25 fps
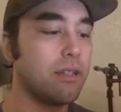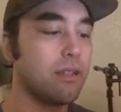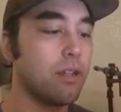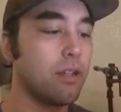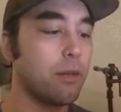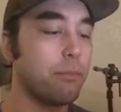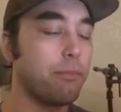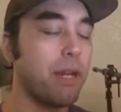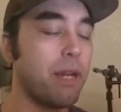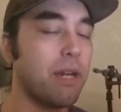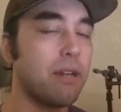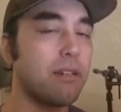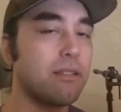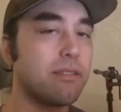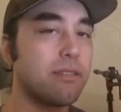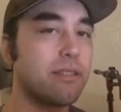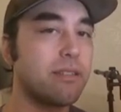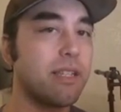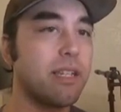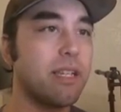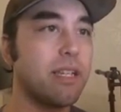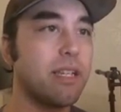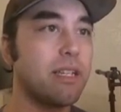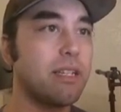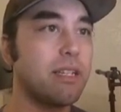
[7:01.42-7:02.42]
their bare
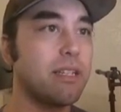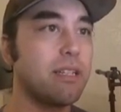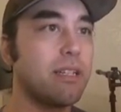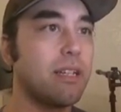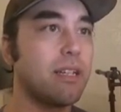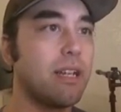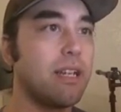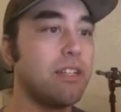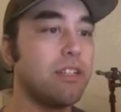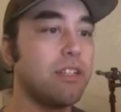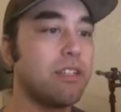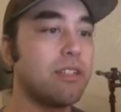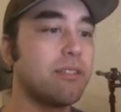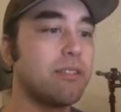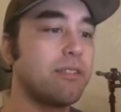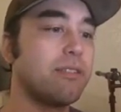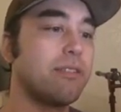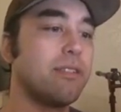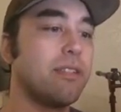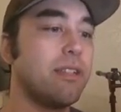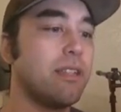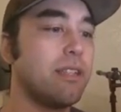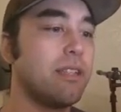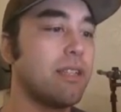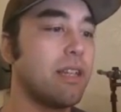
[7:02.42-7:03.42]
skin and you could
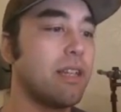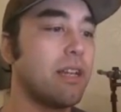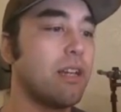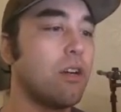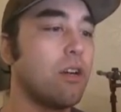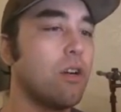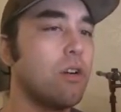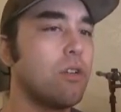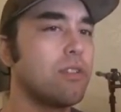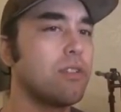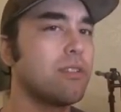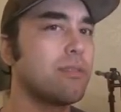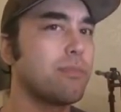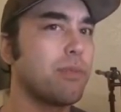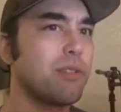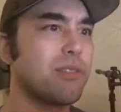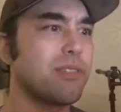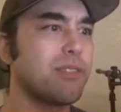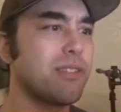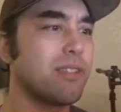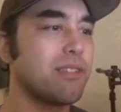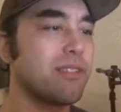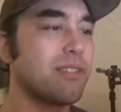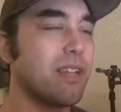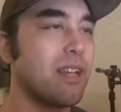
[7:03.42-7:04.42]
see that oh this
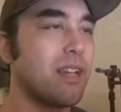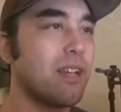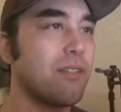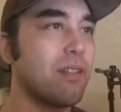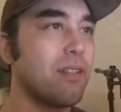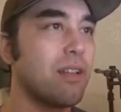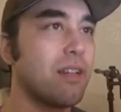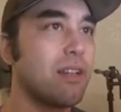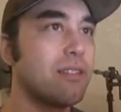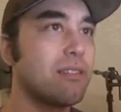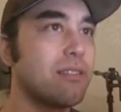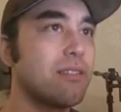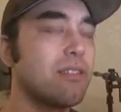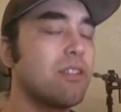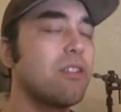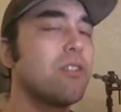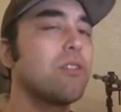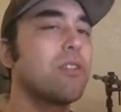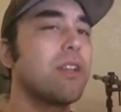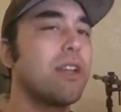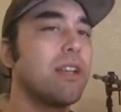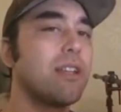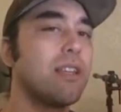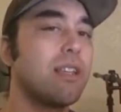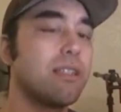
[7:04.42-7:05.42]
person doesn't have lice
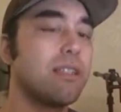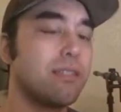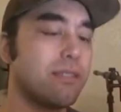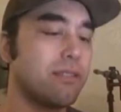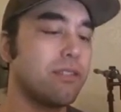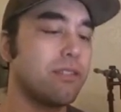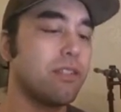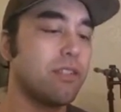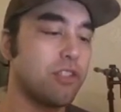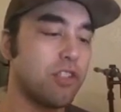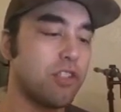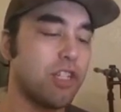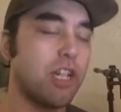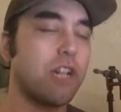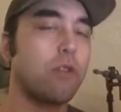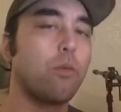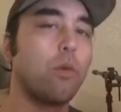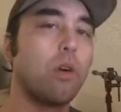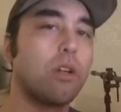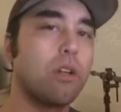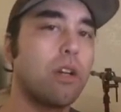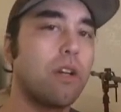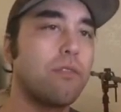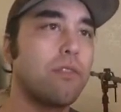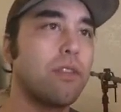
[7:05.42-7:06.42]
okay that's you can check
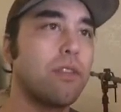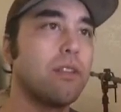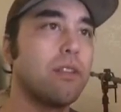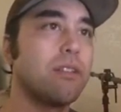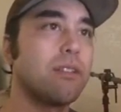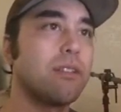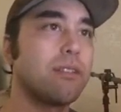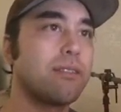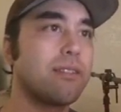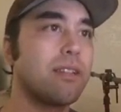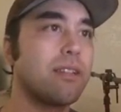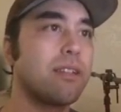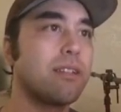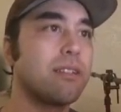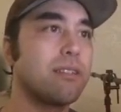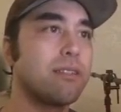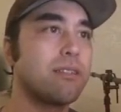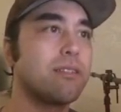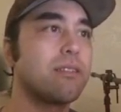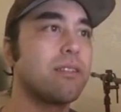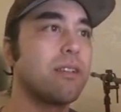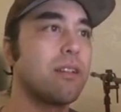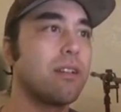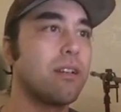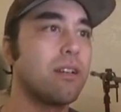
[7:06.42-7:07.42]
one off the list
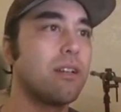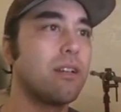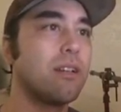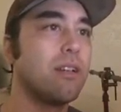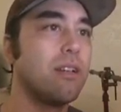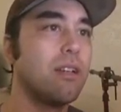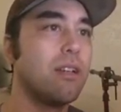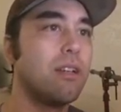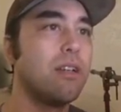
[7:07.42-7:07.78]
as uh,